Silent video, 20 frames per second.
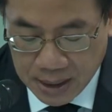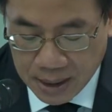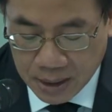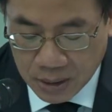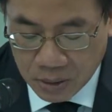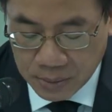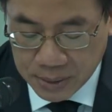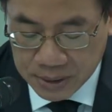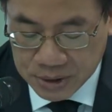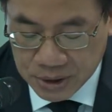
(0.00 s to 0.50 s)

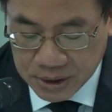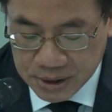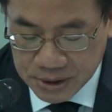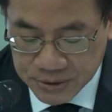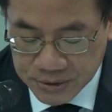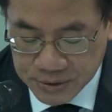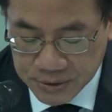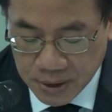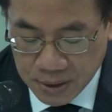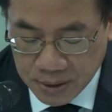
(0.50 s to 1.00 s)
which
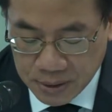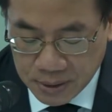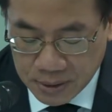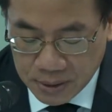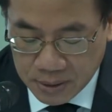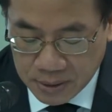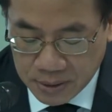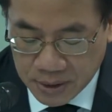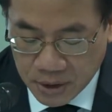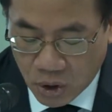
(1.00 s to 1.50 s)
is
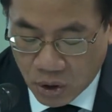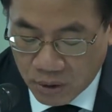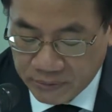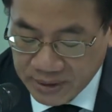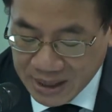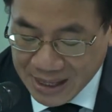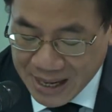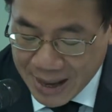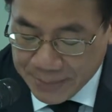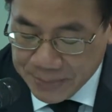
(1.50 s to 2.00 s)
the
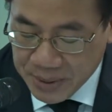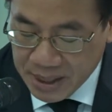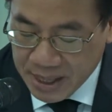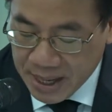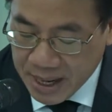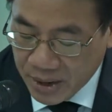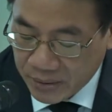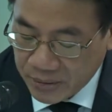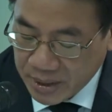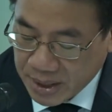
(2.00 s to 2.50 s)
overlapping
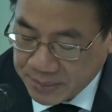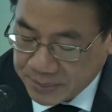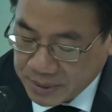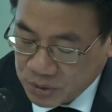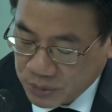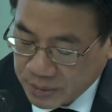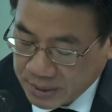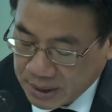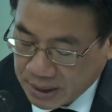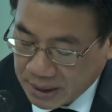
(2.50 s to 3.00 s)
area
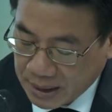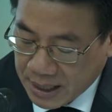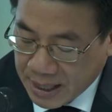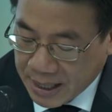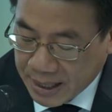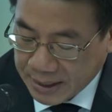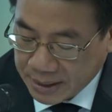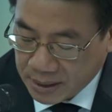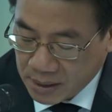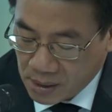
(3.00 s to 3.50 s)
between the
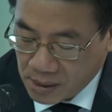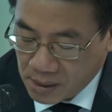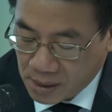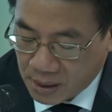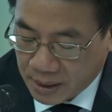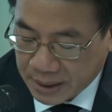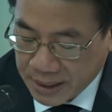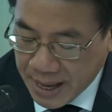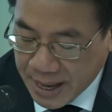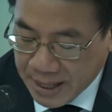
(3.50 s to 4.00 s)
line
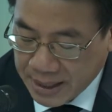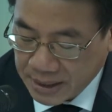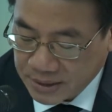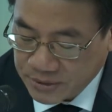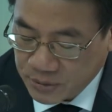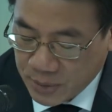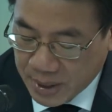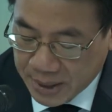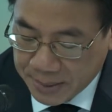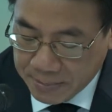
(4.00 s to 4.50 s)
on
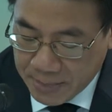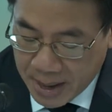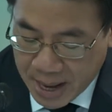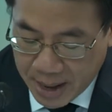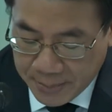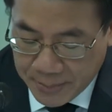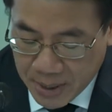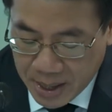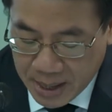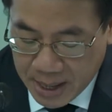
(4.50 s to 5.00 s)
Annex 1
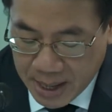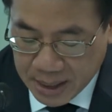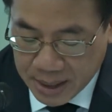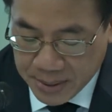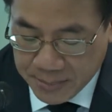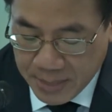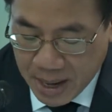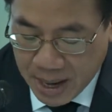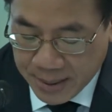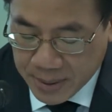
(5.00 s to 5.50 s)
map and the
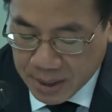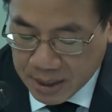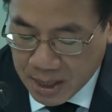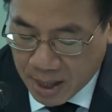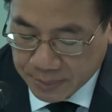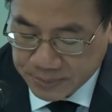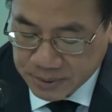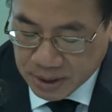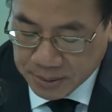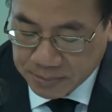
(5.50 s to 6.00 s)
map
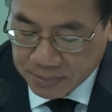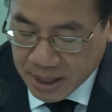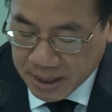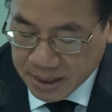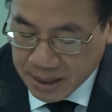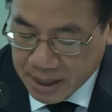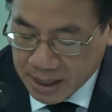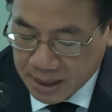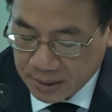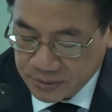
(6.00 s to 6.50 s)
adopted by
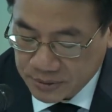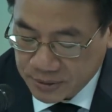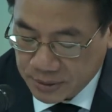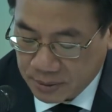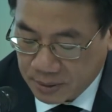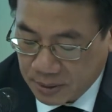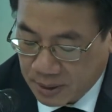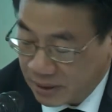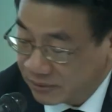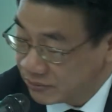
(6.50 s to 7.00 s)
the
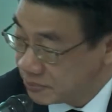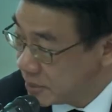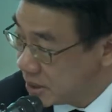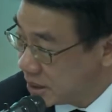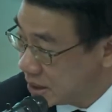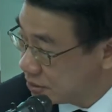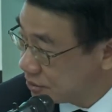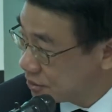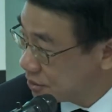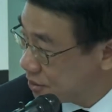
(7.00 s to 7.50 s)
Council of
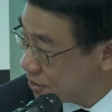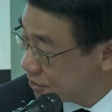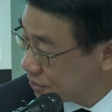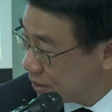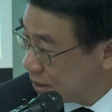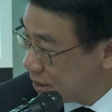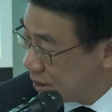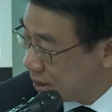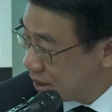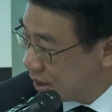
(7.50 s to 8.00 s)
Ministers.
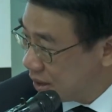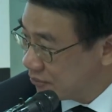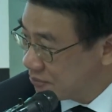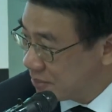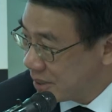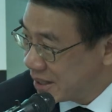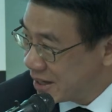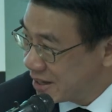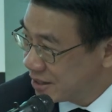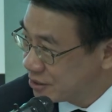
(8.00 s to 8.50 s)
If
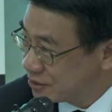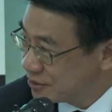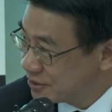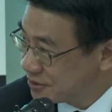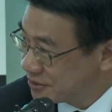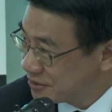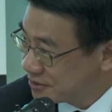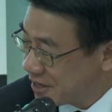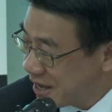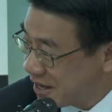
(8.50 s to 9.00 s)
my
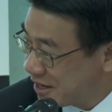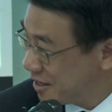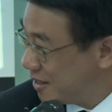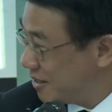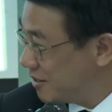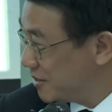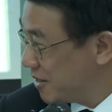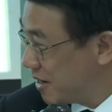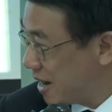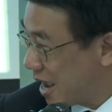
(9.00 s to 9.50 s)
understanding
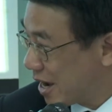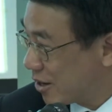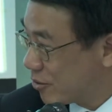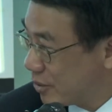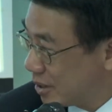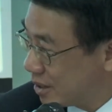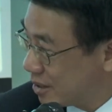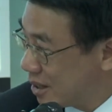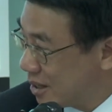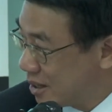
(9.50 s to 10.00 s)
is
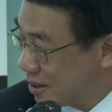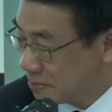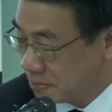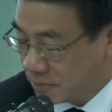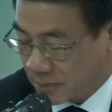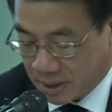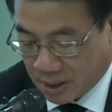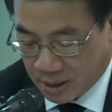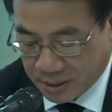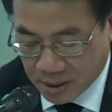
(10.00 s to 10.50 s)
inaccurate,
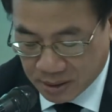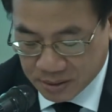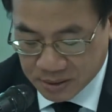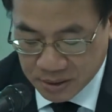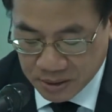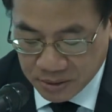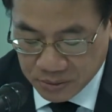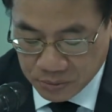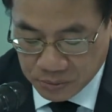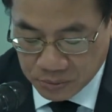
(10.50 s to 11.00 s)

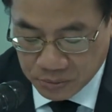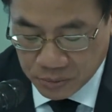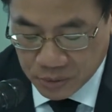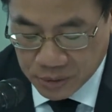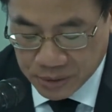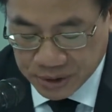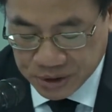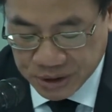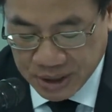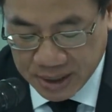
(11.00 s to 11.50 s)
Dr.
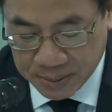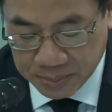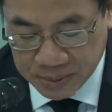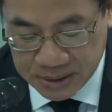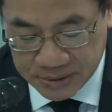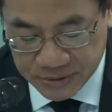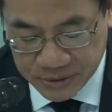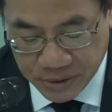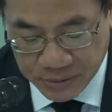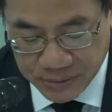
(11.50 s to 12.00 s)
Virachai,
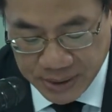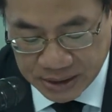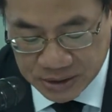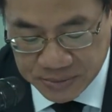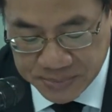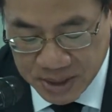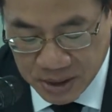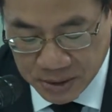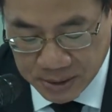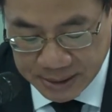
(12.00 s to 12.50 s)
please correct
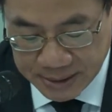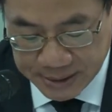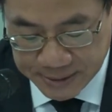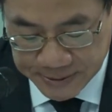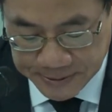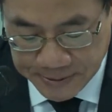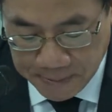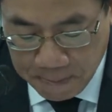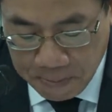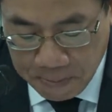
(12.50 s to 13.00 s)
me on this.